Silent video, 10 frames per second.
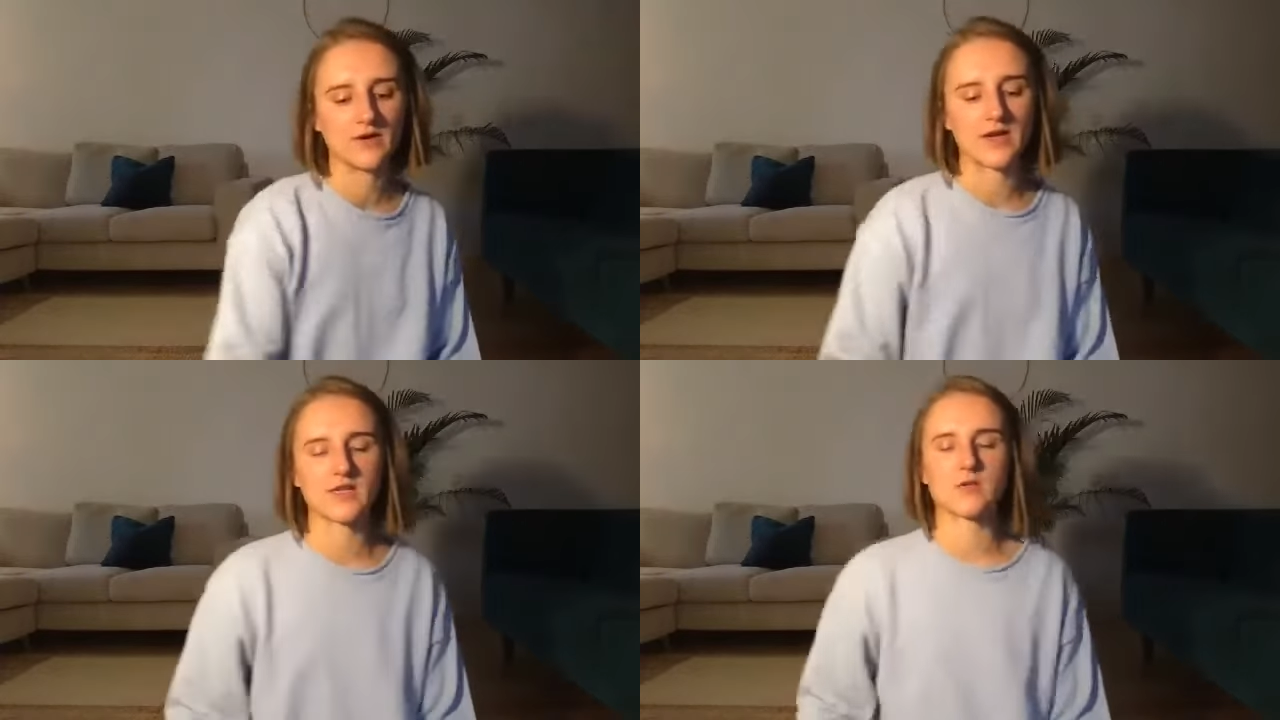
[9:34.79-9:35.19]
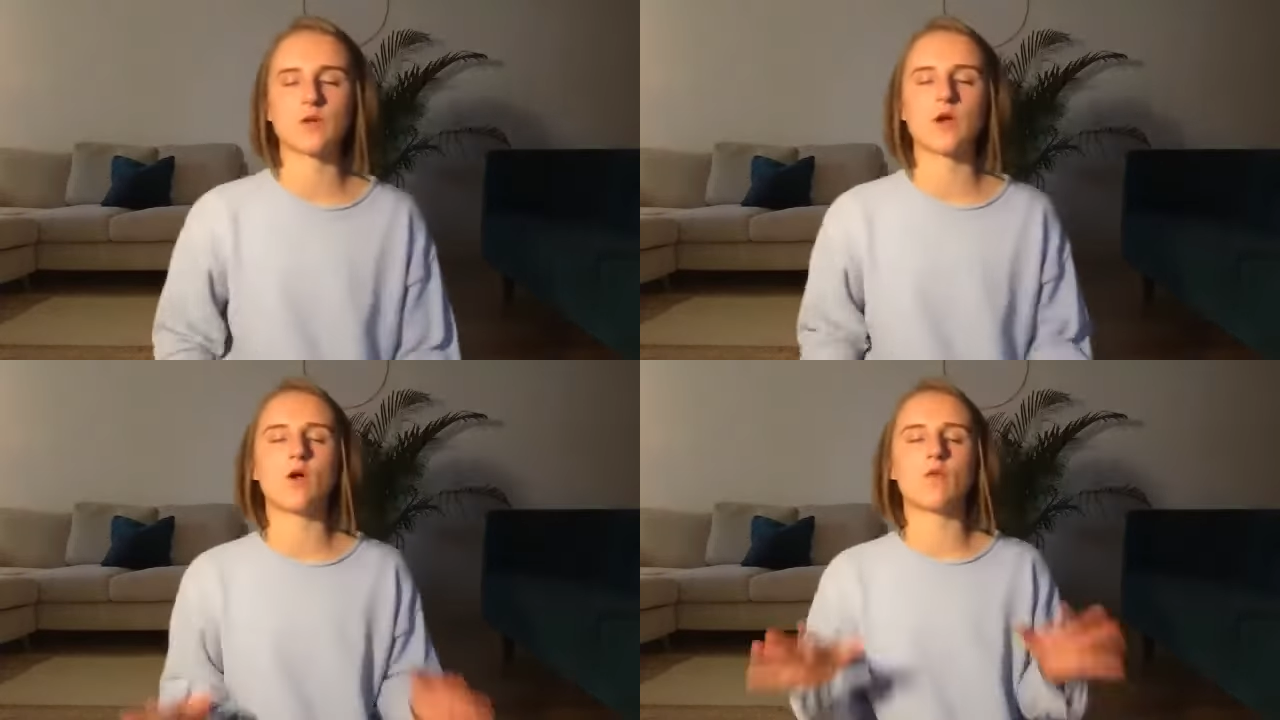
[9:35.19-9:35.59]
and
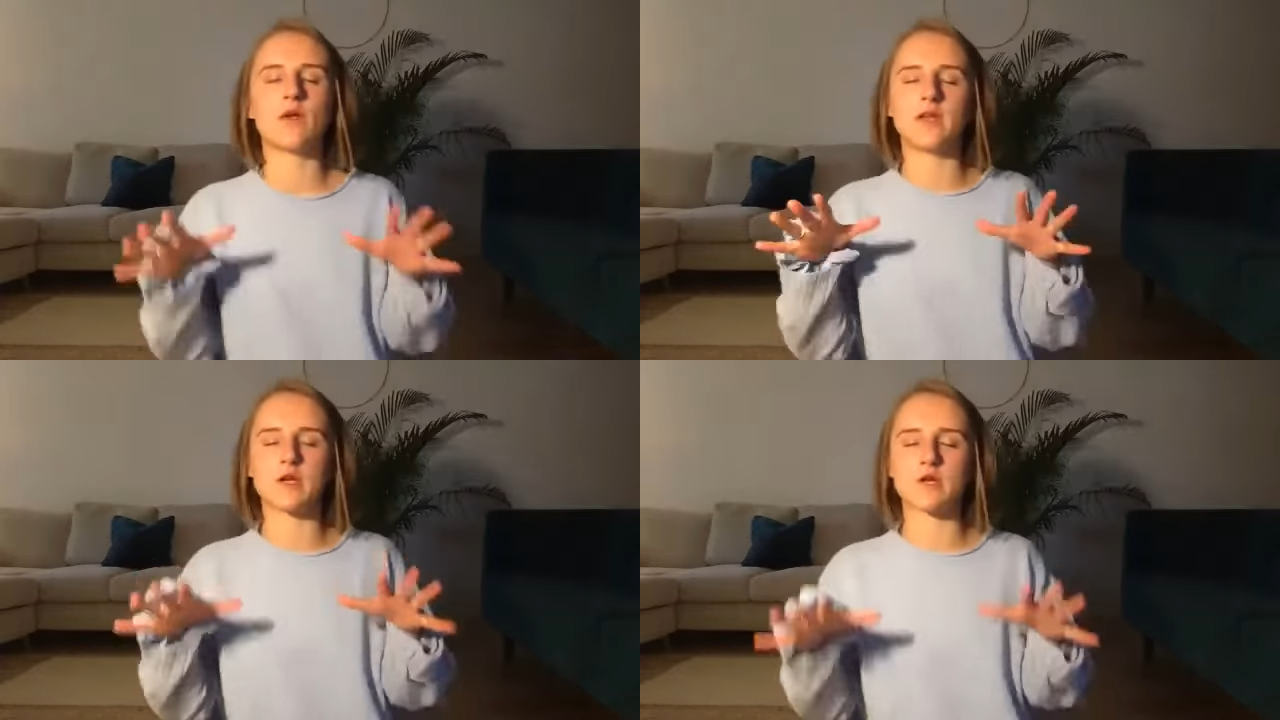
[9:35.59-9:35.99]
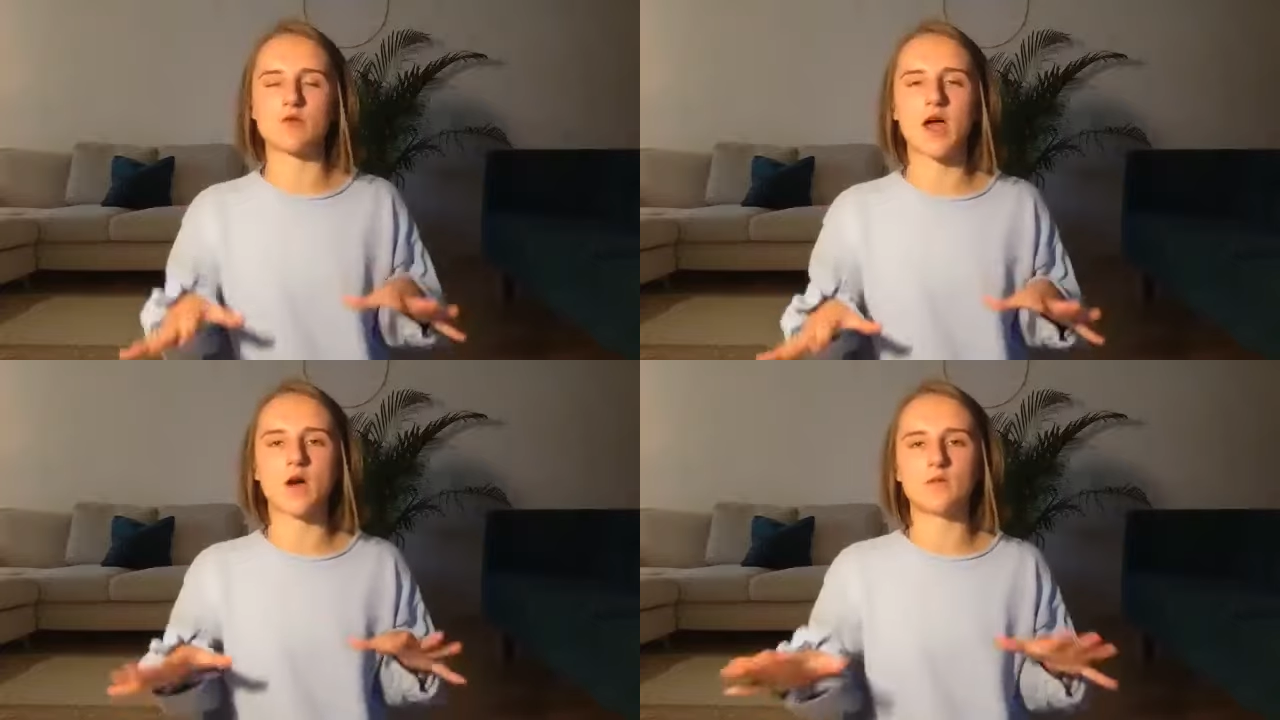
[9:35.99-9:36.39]
we already
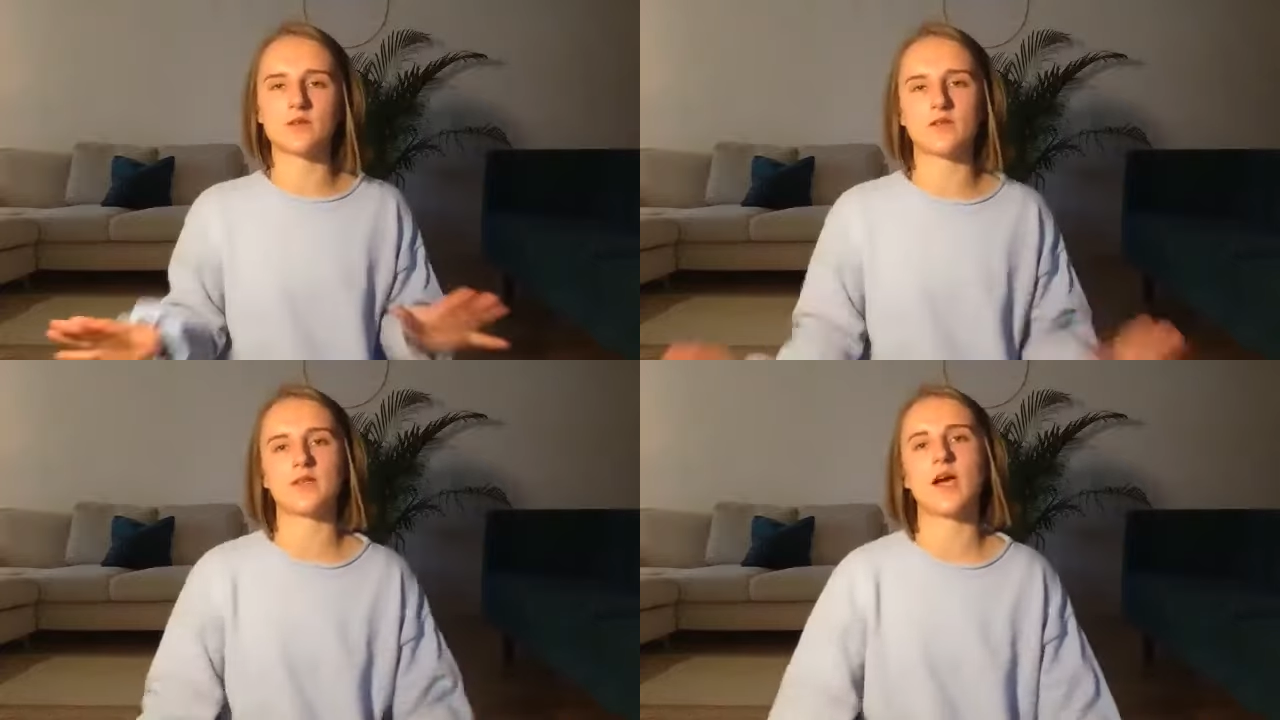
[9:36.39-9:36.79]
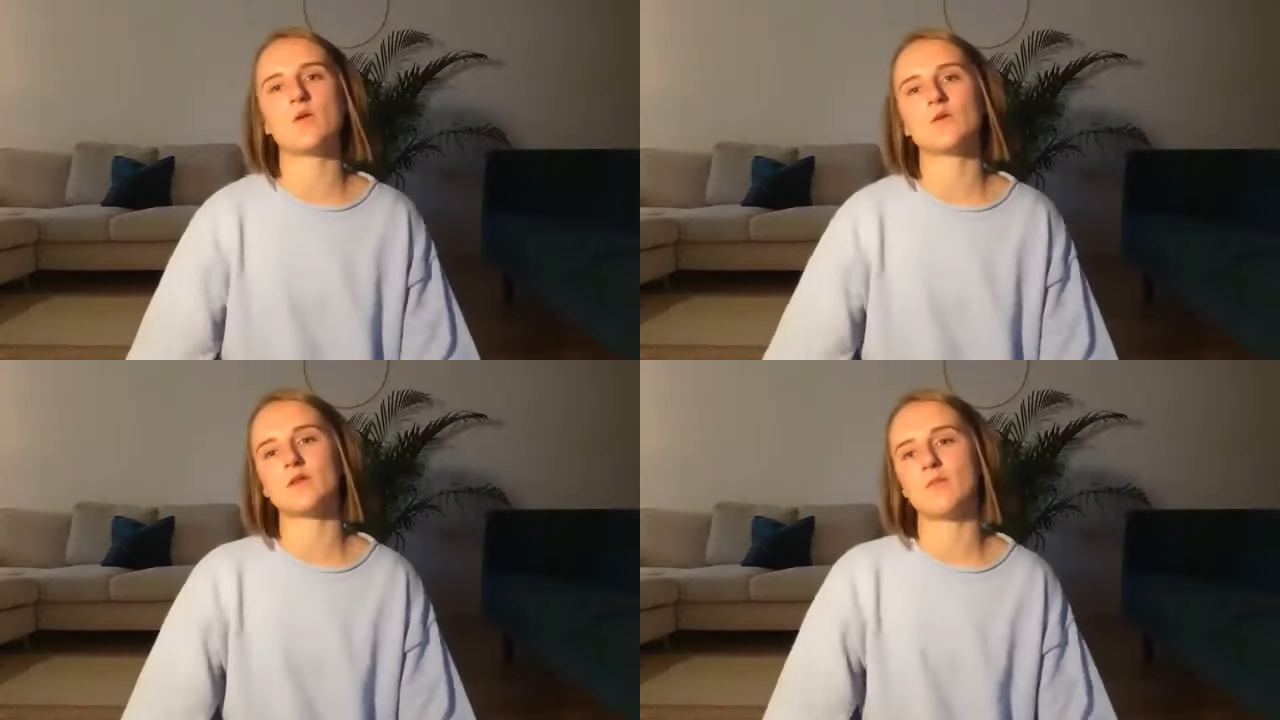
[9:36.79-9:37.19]
grounded
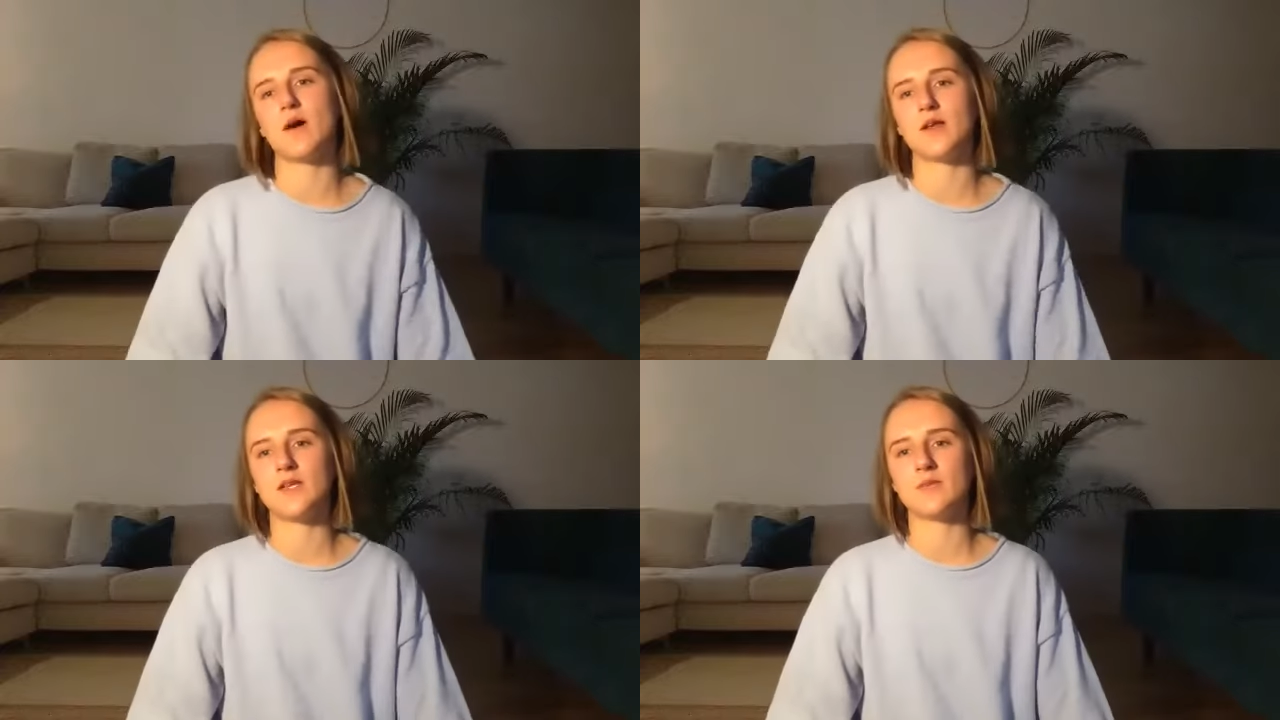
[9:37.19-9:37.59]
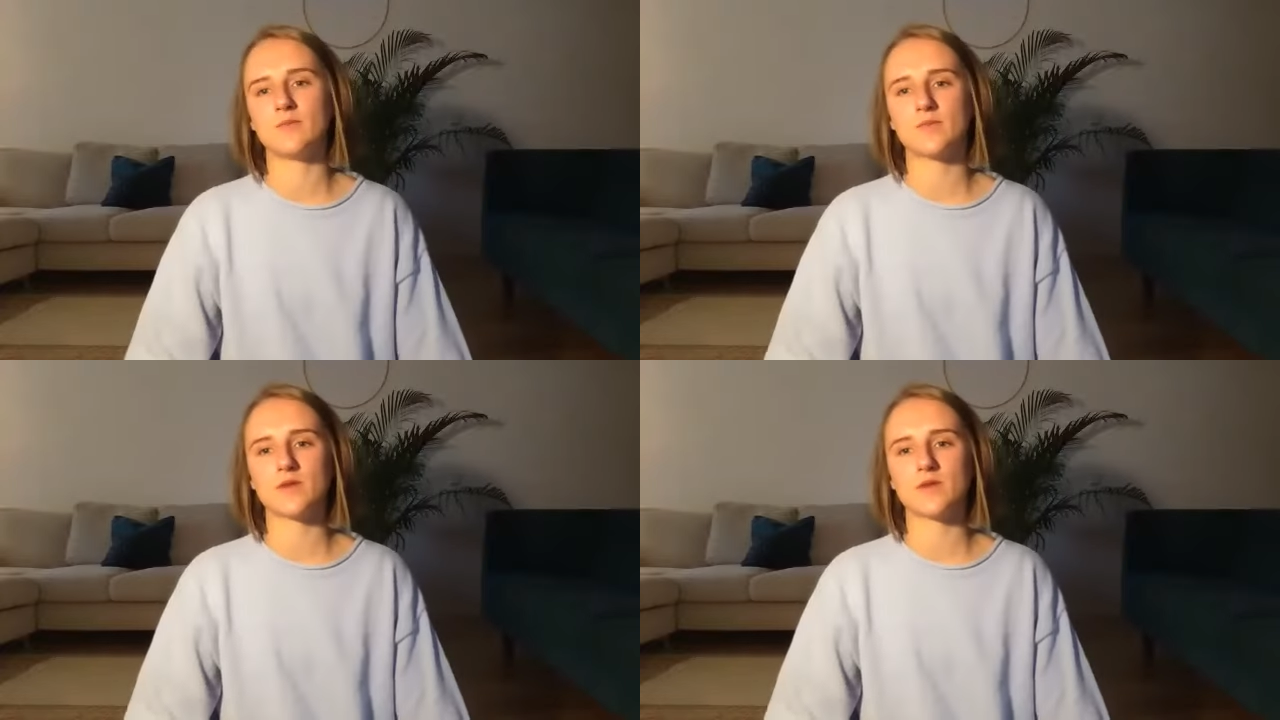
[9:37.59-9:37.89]
down the body.